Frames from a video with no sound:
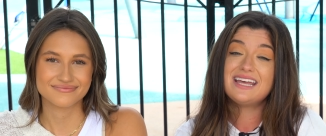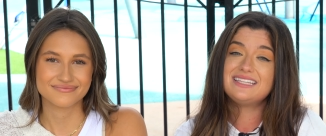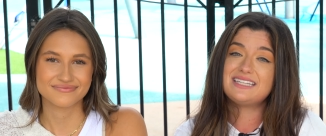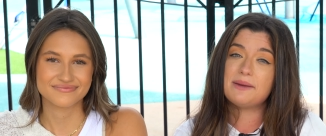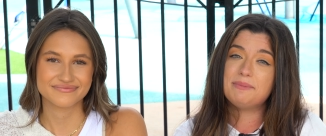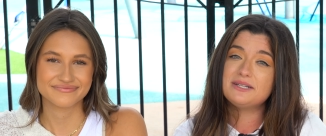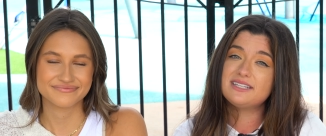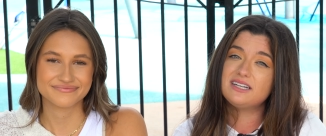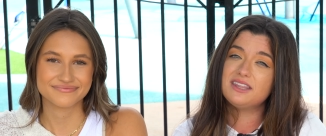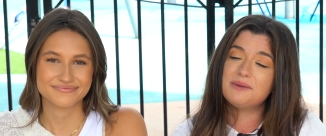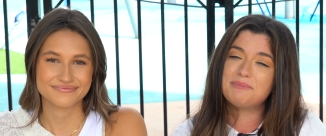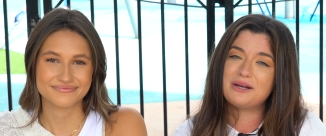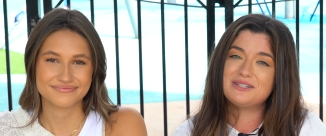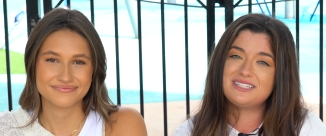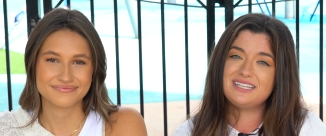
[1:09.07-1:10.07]
Speaker 1: 10% of
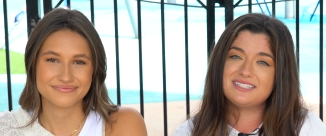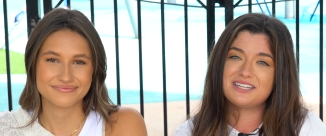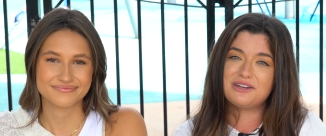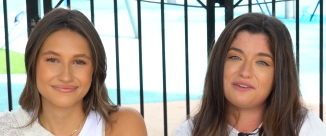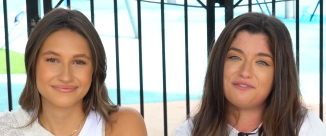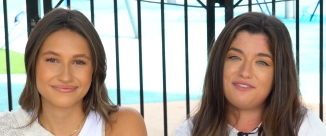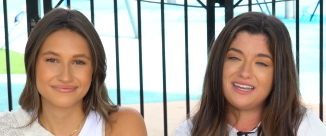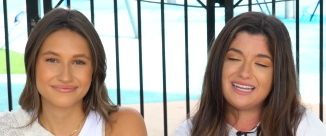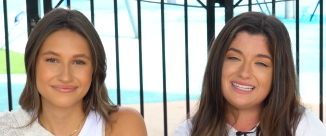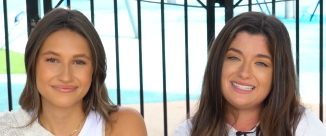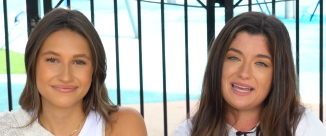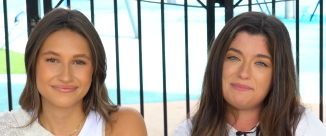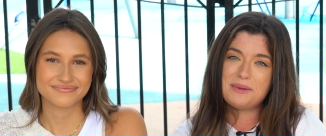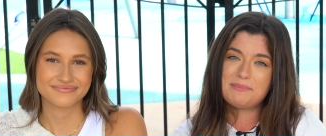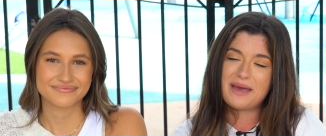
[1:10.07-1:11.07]
the proceeds go to
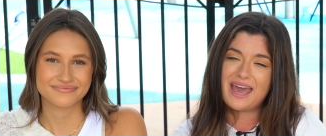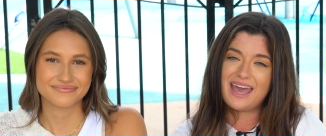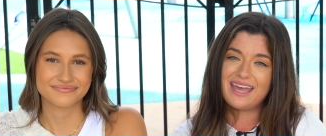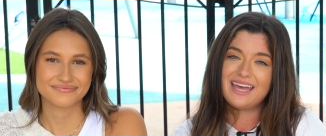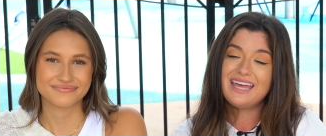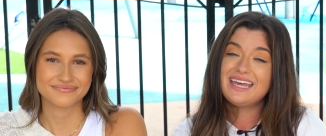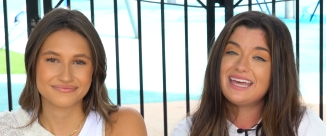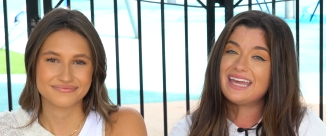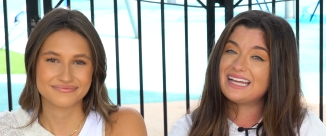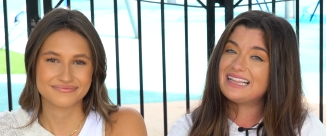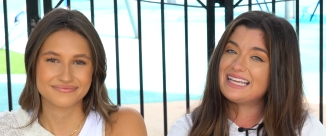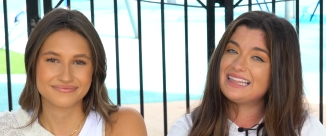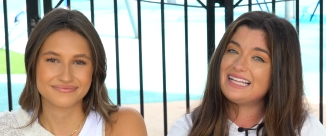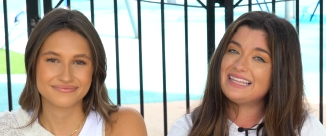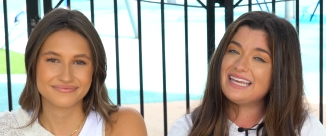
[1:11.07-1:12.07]
Feeding Tampa Bay,
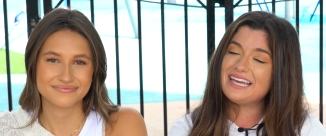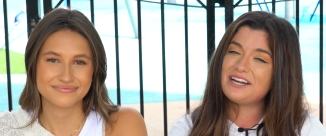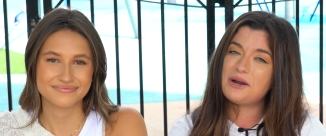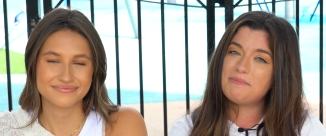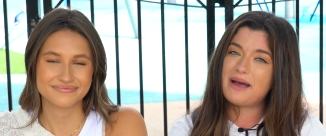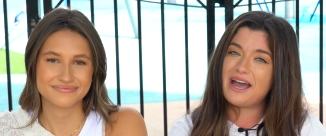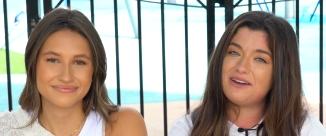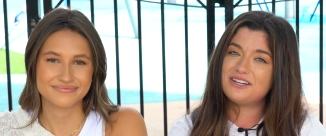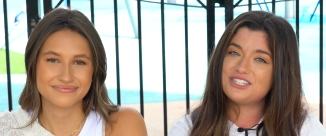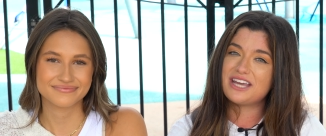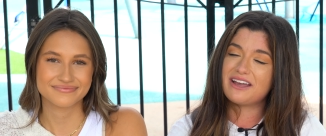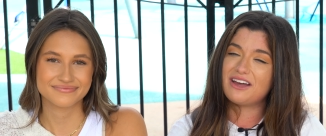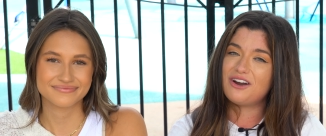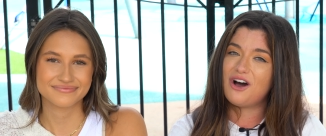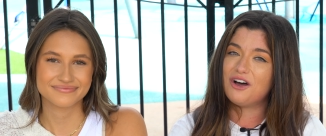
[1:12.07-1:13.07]
and click the link in our bio to
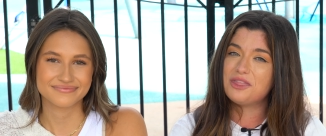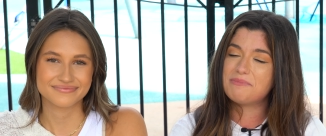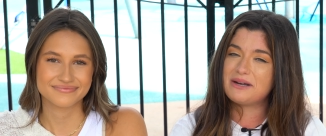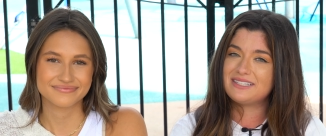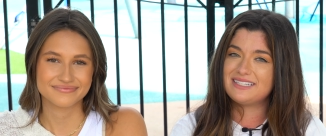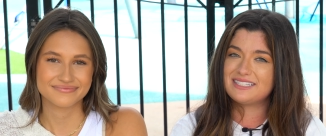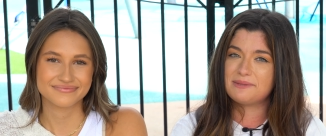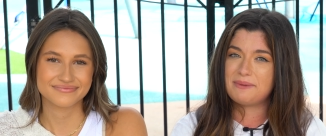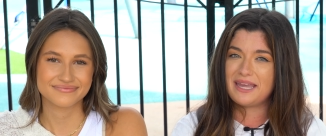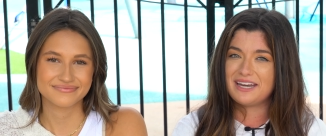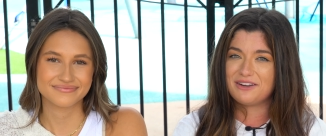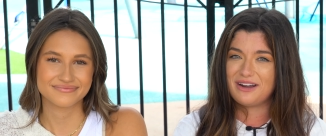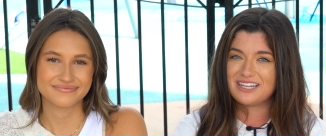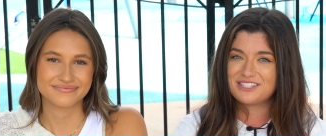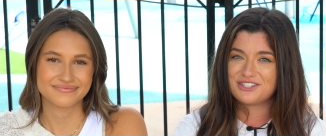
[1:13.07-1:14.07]
check out all the
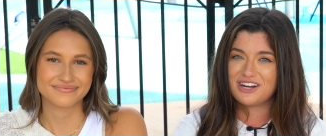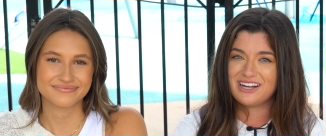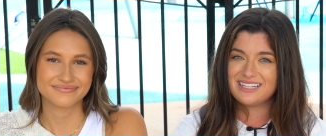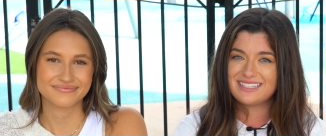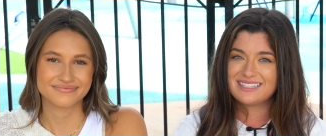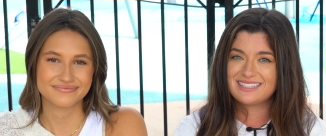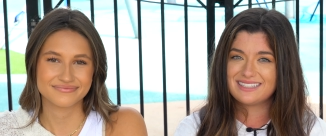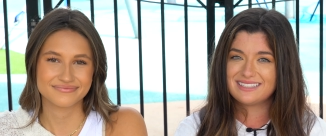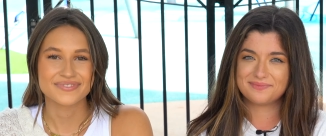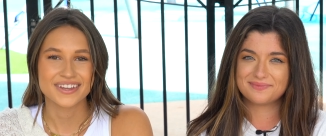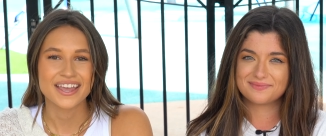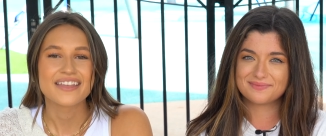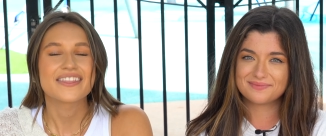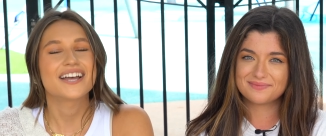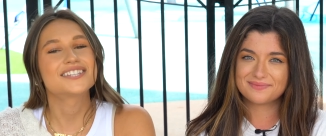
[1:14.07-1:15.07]
participating restaurants.
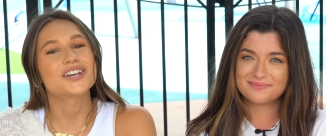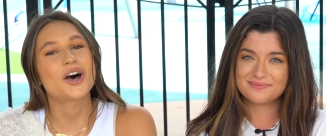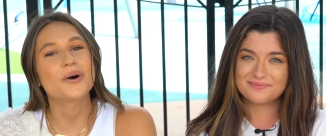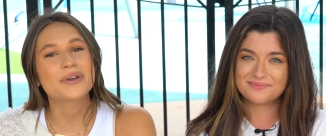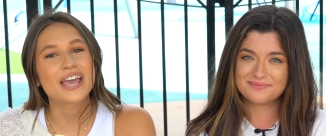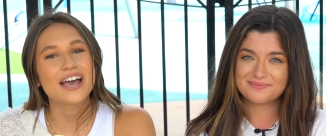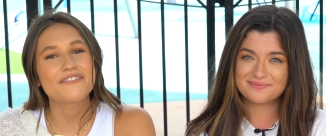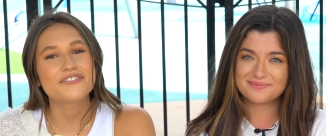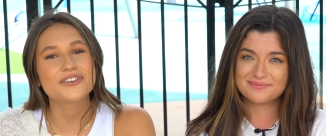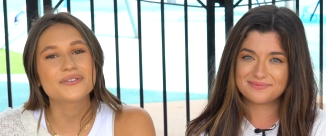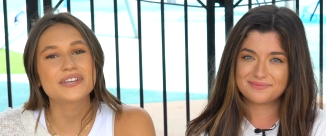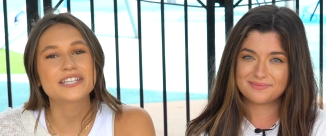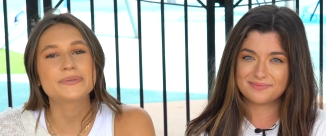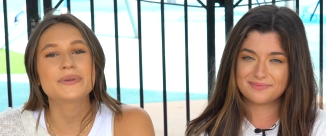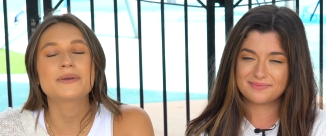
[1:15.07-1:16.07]
Speaker 2: That's all we have for
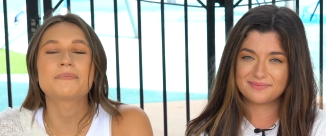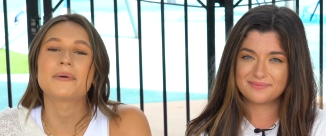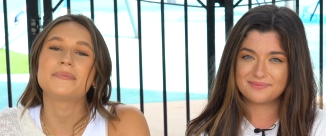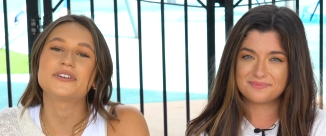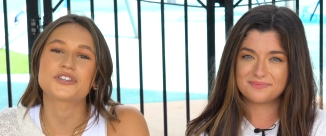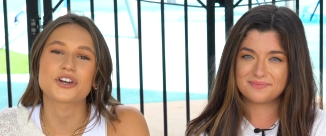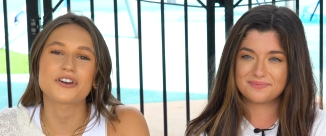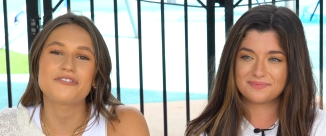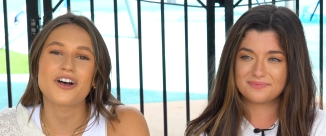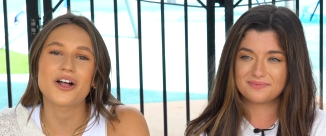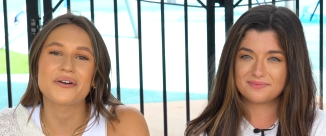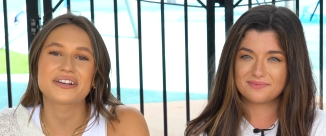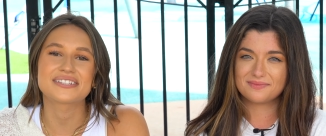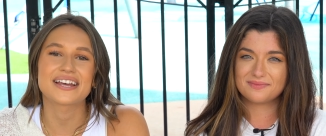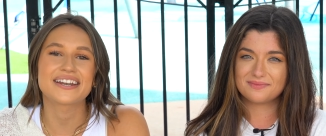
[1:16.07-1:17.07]
you this week, but be sure to
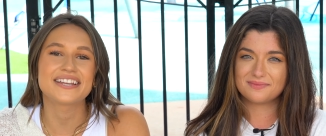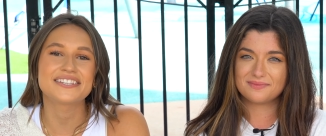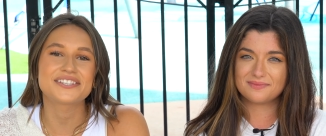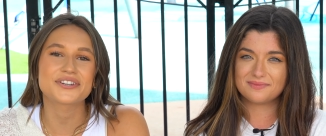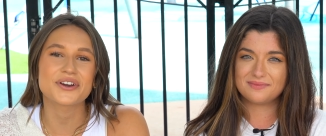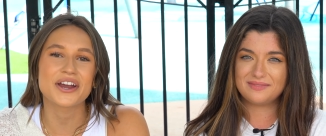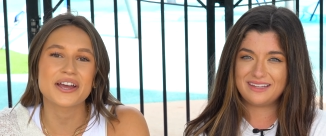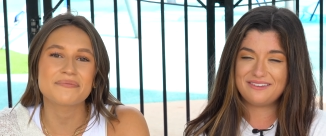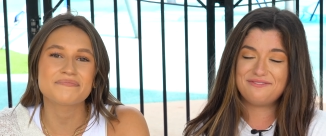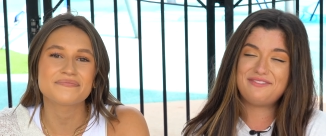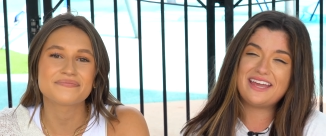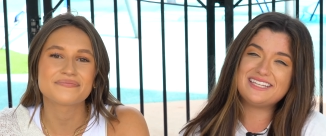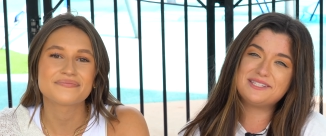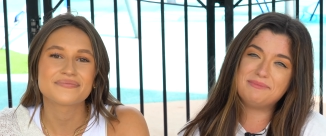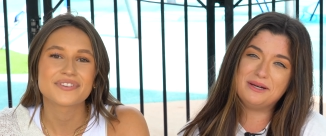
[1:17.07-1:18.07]
follow us on Instagram,
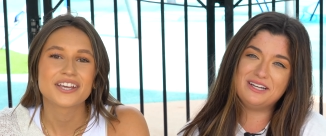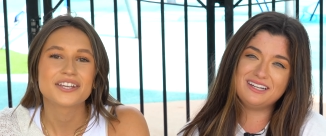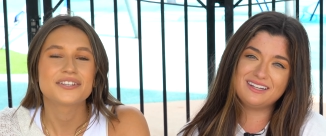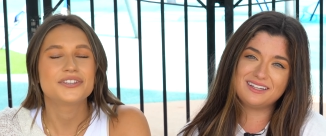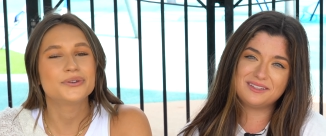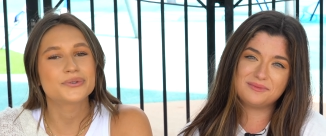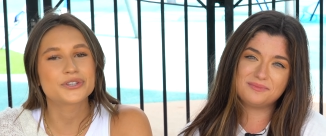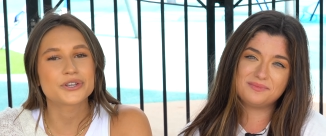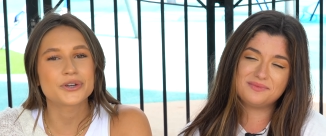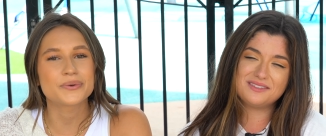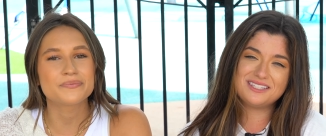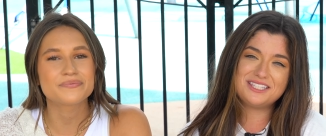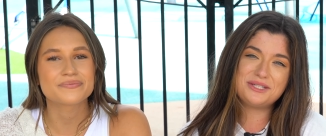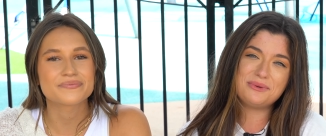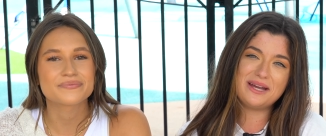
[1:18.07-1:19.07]
Facebook,
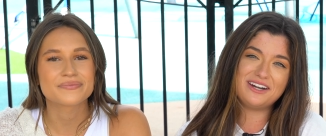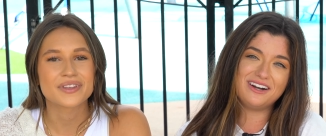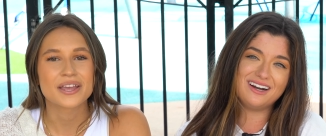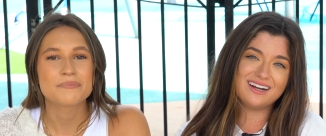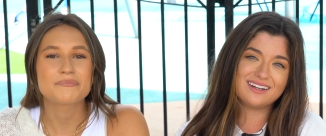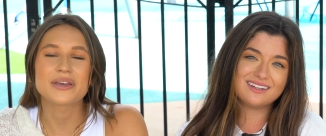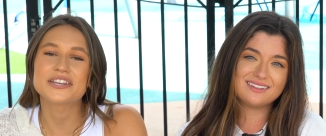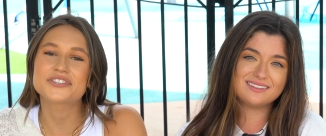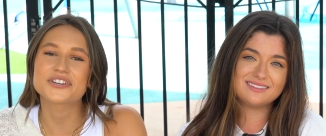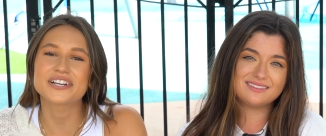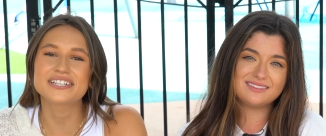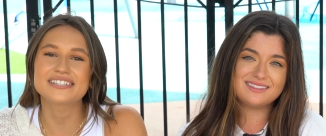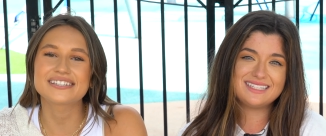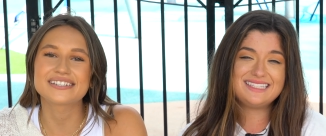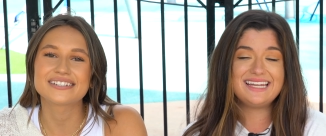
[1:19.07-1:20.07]
YouTube, Twitter,
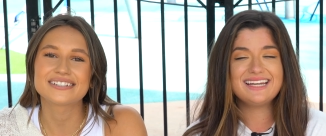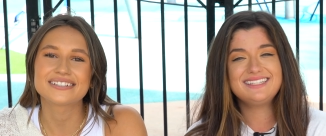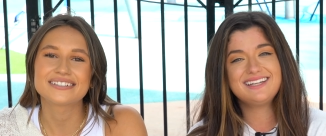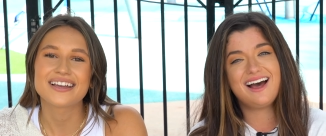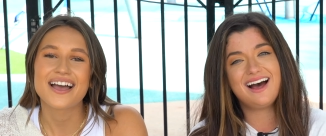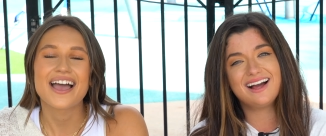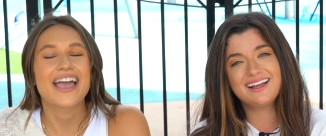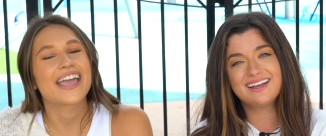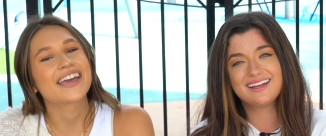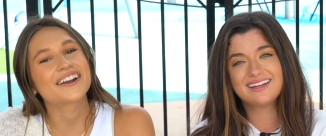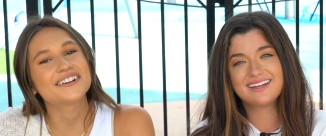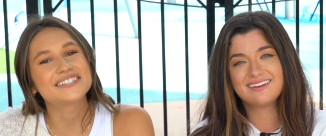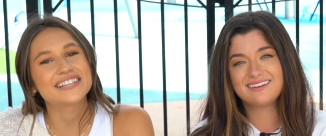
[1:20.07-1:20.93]
Pinterest, TikTok, and our